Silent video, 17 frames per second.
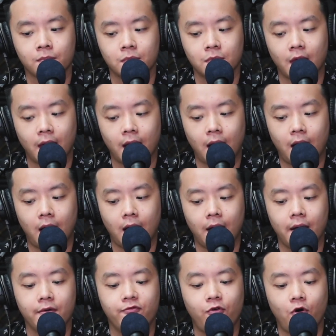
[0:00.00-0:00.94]
that
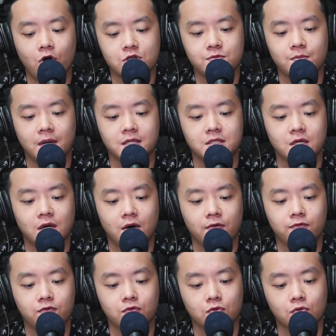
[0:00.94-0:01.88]
I forced
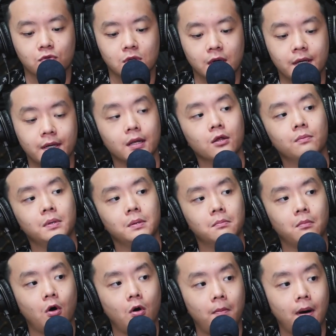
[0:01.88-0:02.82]
myself to learn a little bit
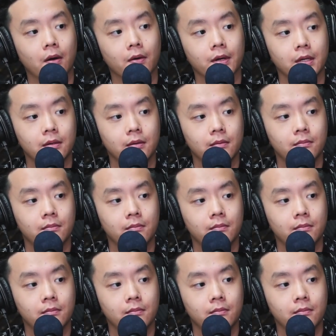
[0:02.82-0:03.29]
more about it.